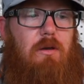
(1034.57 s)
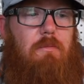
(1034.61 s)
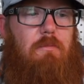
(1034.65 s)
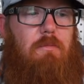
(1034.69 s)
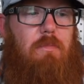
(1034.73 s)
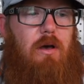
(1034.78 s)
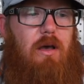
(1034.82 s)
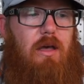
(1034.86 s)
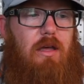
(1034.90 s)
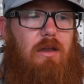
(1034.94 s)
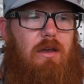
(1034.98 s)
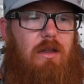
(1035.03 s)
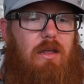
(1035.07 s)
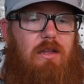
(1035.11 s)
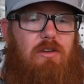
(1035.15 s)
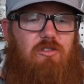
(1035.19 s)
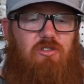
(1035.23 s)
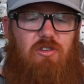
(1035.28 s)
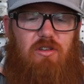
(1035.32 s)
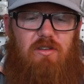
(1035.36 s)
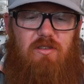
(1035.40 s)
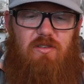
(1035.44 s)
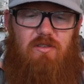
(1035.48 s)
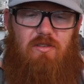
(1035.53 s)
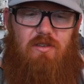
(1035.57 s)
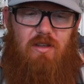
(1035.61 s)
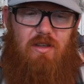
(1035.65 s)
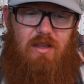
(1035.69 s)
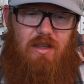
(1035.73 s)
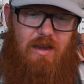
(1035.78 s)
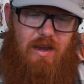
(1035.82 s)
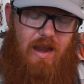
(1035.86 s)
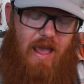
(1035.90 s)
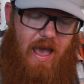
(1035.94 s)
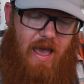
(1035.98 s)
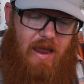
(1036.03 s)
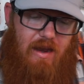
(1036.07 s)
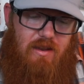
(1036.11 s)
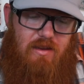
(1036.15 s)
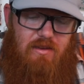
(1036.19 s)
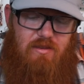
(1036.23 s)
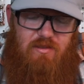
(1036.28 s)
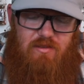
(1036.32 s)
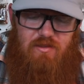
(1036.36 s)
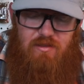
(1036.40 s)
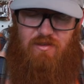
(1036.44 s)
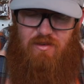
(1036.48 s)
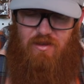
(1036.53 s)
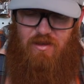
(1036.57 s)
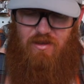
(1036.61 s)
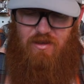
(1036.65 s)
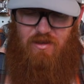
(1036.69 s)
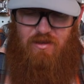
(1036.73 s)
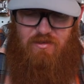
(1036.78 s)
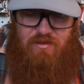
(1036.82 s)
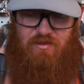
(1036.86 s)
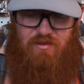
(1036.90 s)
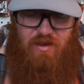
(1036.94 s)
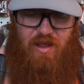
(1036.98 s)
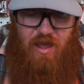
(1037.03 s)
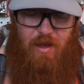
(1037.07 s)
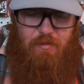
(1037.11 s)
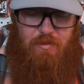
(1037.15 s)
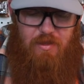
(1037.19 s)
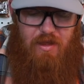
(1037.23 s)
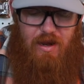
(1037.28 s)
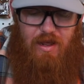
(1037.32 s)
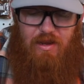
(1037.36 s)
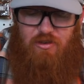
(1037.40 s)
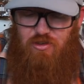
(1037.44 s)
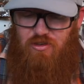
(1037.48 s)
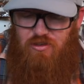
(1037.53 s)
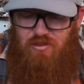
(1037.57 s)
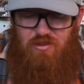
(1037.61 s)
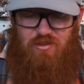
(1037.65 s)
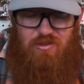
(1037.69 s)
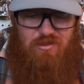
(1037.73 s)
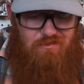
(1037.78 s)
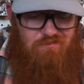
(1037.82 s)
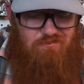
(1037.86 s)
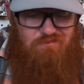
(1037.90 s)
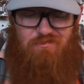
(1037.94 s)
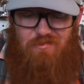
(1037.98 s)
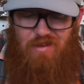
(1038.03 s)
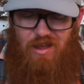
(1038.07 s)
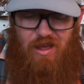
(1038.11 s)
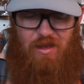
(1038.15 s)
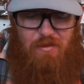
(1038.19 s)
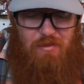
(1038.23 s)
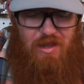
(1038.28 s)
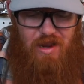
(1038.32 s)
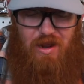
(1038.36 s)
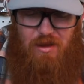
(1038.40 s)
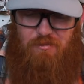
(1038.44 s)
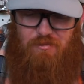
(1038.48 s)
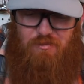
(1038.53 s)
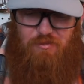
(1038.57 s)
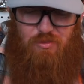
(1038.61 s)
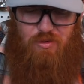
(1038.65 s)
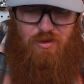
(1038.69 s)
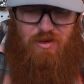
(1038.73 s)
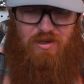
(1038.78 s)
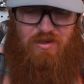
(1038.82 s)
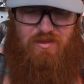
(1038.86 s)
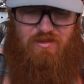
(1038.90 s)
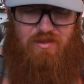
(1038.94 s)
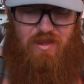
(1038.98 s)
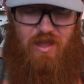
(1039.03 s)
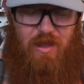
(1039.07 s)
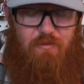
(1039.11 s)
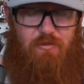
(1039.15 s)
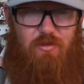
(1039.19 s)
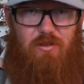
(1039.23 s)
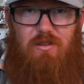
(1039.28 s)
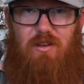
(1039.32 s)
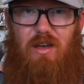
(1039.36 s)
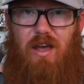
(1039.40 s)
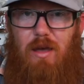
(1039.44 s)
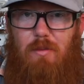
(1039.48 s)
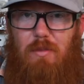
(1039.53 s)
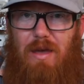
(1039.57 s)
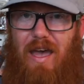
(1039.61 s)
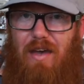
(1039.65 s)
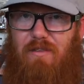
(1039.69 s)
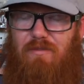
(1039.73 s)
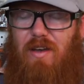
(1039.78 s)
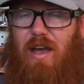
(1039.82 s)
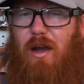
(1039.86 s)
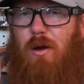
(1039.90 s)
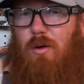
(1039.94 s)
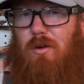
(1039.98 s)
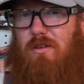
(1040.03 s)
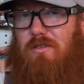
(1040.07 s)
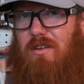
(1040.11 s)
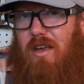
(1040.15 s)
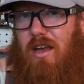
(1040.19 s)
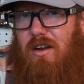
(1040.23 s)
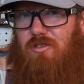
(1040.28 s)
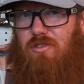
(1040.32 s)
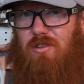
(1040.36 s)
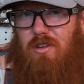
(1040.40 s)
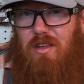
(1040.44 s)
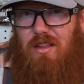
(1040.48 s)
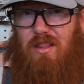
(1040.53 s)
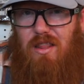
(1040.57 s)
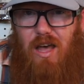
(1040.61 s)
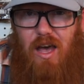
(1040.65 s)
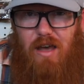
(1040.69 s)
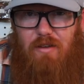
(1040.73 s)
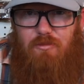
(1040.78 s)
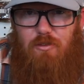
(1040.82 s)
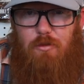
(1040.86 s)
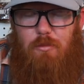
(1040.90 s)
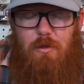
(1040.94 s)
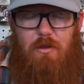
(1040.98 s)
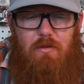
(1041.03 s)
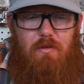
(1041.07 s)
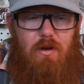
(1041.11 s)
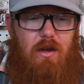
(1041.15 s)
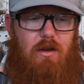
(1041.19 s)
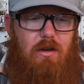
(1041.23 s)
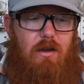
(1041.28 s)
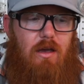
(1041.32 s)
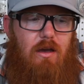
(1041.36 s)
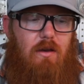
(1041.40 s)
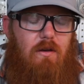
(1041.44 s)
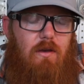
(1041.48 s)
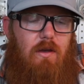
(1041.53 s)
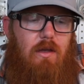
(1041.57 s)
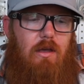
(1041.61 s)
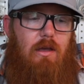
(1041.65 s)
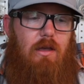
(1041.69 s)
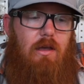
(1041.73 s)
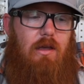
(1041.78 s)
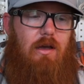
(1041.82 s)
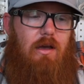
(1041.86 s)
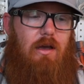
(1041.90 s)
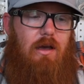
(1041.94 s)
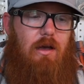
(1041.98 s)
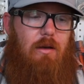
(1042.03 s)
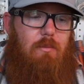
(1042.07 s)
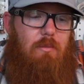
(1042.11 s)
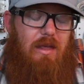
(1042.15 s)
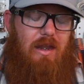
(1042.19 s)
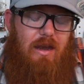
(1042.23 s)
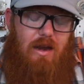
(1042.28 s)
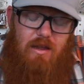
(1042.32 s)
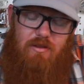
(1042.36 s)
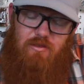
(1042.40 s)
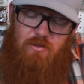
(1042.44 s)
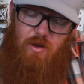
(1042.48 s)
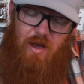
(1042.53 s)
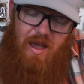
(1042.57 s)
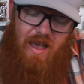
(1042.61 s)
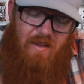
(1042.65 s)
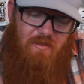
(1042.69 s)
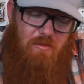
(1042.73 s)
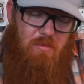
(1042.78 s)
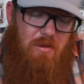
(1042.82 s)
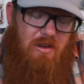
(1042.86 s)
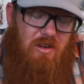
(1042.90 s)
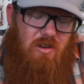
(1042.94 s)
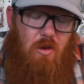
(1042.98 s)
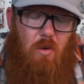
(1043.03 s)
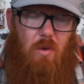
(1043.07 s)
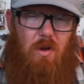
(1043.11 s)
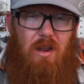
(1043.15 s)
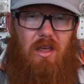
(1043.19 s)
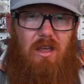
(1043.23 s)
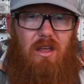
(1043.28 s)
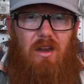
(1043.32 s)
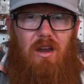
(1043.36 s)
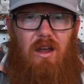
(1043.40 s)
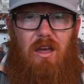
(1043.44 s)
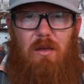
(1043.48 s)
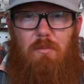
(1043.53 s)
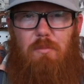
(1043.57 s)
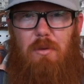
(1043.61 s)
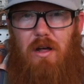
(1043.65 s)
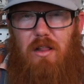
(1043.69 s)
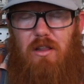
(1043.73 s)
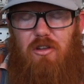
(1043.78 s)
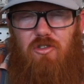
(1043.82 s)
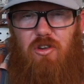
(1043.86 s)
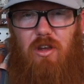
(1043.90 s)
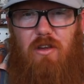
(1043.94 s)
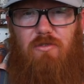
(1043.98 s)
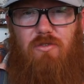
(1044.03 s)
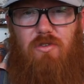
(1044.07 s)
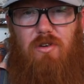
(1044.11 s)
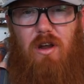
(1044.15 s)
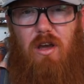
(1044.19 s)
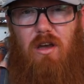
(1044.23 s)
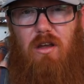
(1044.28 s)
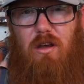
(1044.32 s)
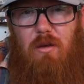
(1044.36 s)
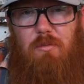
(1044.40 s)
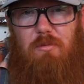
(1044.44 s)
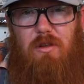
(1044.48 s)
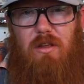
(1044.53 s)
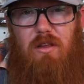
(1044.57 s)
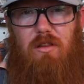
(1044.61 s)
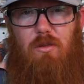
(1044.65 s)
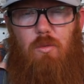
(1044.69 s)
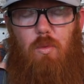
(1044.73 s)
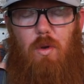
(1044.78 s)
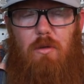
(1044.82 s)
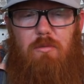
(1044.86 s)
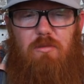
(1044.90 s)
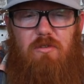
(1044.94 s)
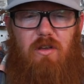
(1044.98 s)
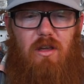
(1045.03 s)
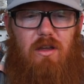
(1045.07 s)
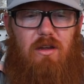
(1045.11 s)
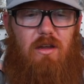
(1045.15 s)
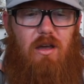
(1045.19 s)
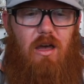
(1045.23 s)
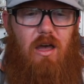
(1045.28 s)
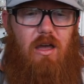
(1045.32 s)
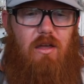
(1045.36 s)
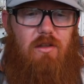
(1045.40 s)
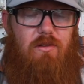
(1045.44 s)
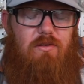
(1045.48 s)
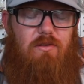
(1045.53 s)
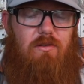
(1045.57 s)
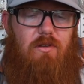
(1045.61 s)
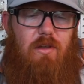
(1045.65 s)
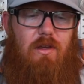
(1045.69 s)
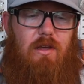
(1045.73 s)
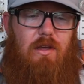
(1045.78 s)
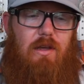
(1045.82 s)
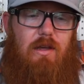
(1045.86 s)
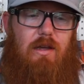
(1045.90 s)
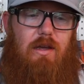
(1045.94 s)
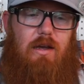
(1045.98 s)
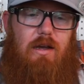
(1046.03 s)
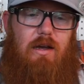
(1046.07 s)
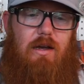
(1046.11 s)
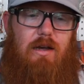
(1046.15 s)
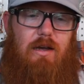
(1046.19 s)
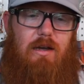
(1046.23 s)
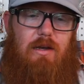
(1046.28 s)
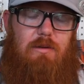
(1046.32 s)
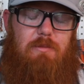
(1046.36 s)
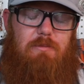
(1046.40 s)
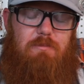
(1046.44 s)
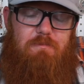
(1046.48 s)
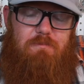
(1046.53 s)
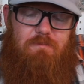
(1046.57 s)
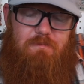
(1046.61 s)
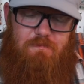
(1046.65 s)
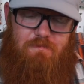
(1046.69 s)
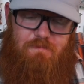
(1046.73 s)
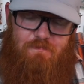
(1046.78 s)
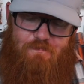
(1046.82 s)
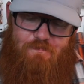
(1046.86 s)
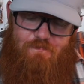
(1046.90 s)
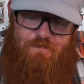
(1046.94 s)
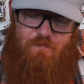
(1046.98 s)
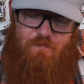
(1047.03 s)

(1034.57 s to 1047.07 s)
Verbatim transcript: but it's just an added a step that I just, I mean, I'm pretty slammed for time. Half hour is actually a lot for me right now. Um, and I, so I haven't been doing it, and I apologize for not updating the website, guys. Um,